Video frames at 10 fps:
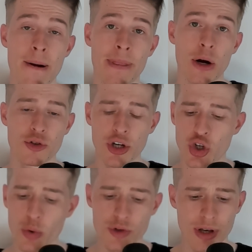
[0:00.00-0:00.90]
And also, I show
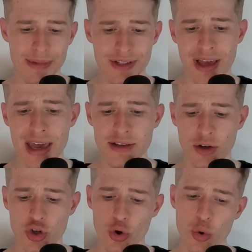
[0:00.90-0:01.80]
you some mistakes. I
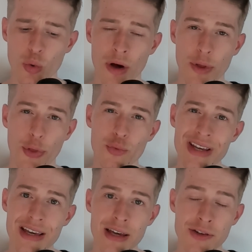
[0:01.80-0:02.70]
show you the three
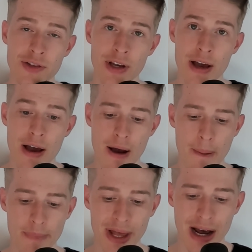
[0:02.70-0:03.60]
keys
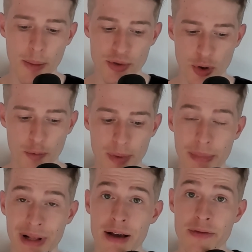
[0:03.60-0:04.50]
that I observe
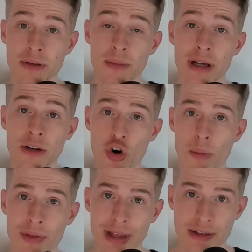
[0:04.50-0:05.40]
people have in, in
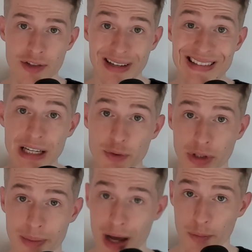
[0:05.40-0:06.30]
common that
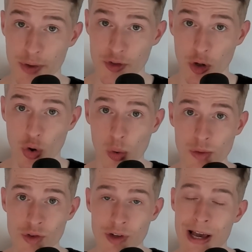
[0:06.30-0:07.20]
successfully manifest their
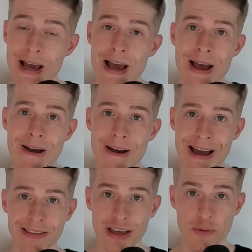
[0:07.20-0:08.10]
goals.
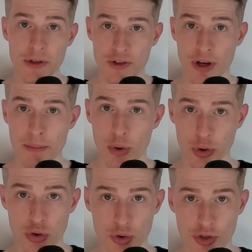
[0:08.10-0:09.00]
And if at some
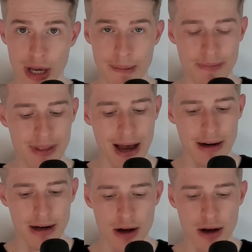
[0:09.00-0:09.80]
point you say that